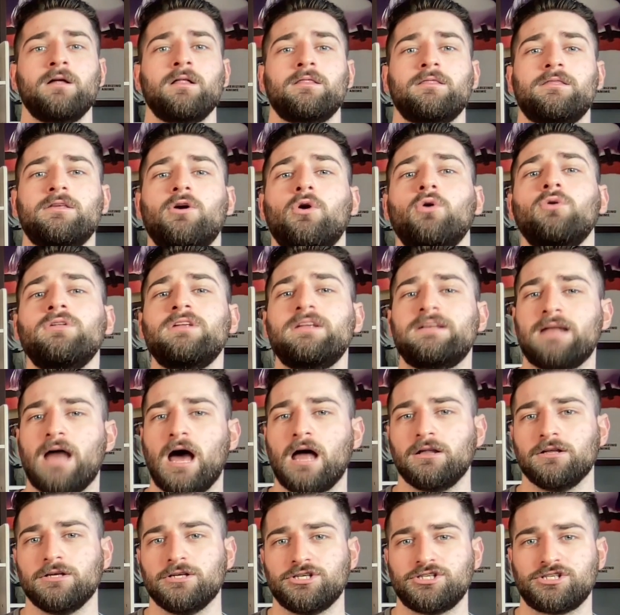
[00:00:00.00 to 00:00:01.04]
The only
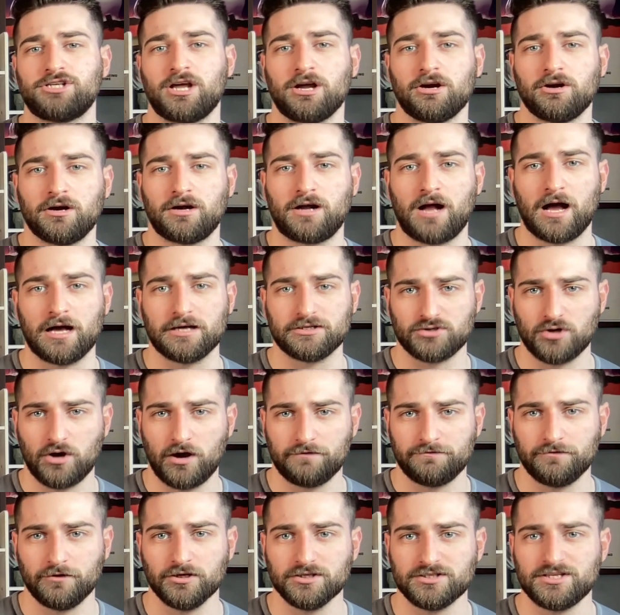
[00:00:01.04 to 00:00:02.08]
knowledge Karakaz
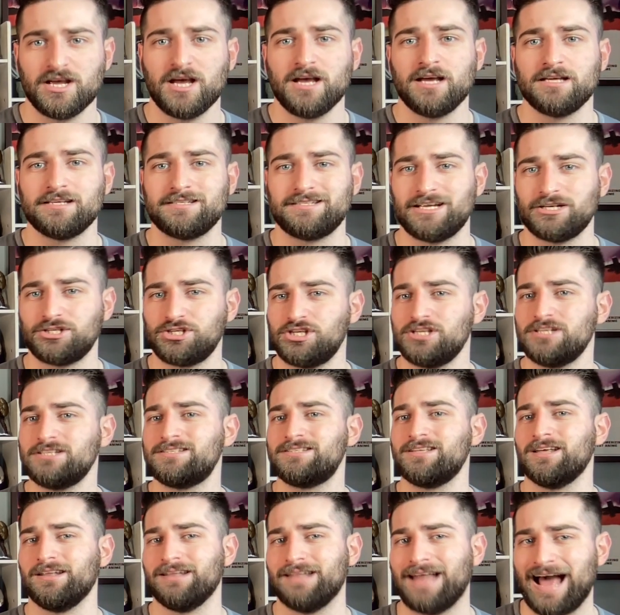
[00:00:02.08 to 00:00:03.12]
offers is that she's
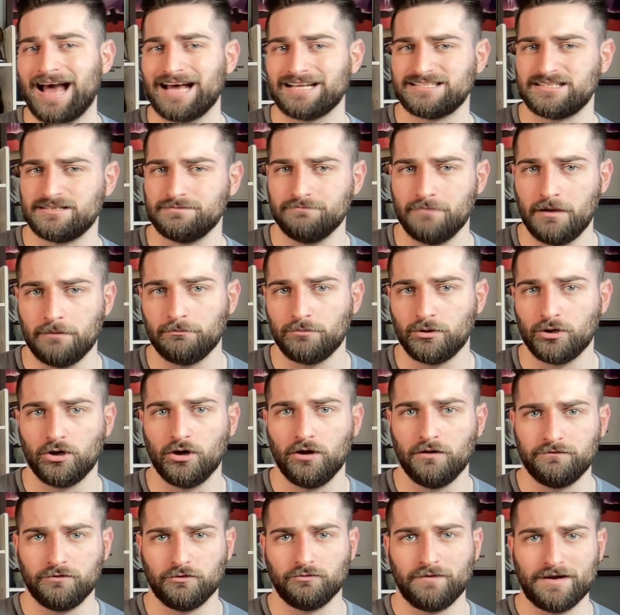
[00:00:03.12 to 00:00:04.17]
the last member
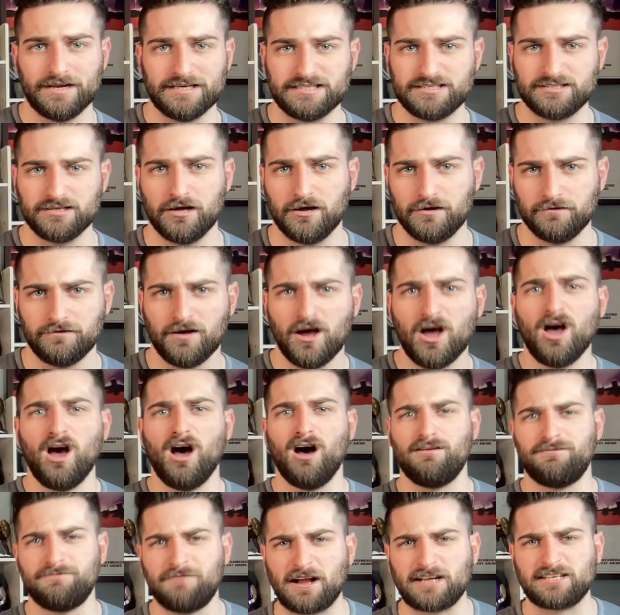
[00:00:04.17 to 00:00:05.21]
of a race of,
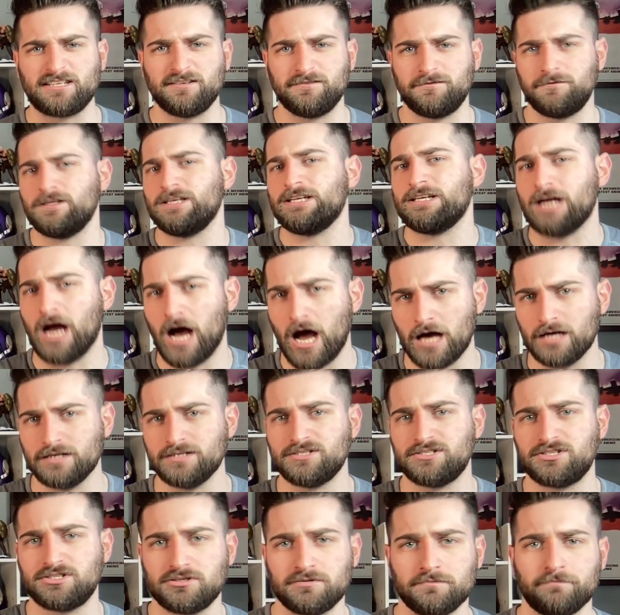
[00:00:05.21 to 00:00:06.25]
effectively,
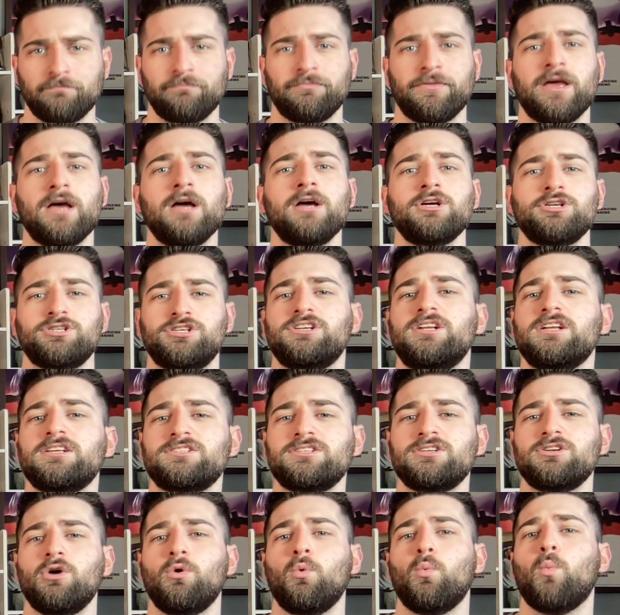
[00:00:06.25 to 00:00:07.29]
gods. She
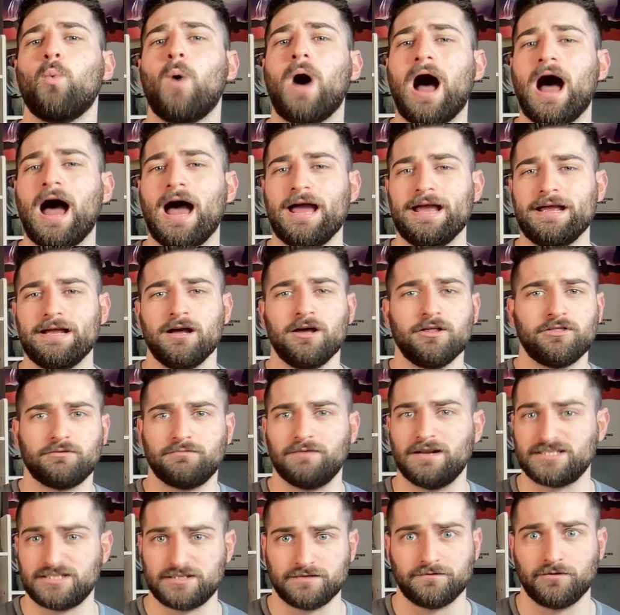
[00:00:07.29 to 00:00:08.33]
doesn't know why the
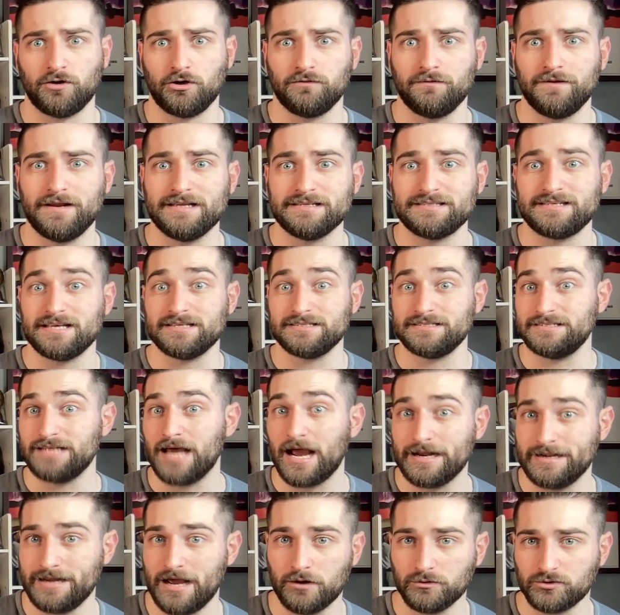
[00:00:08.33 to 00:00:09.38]
rest of her race has
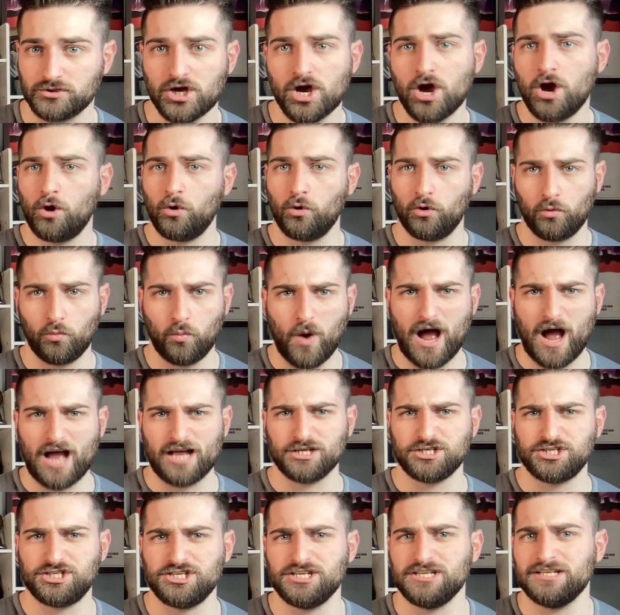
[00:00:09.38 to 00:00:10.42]
died out or why
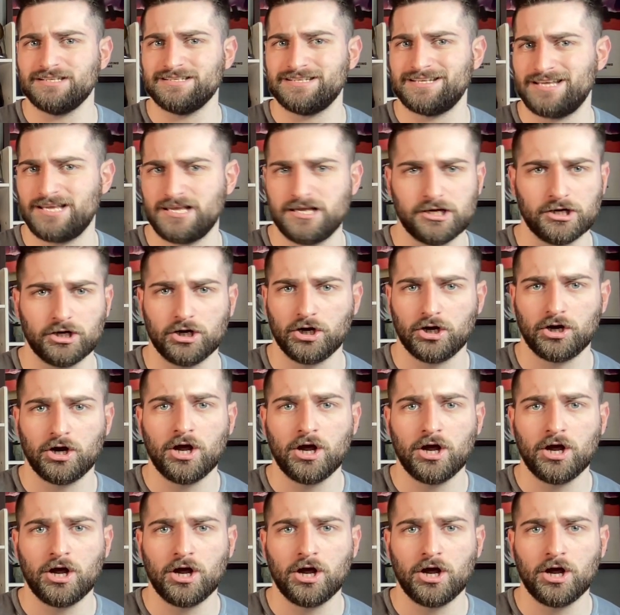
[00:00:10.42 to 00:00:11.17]
she is here.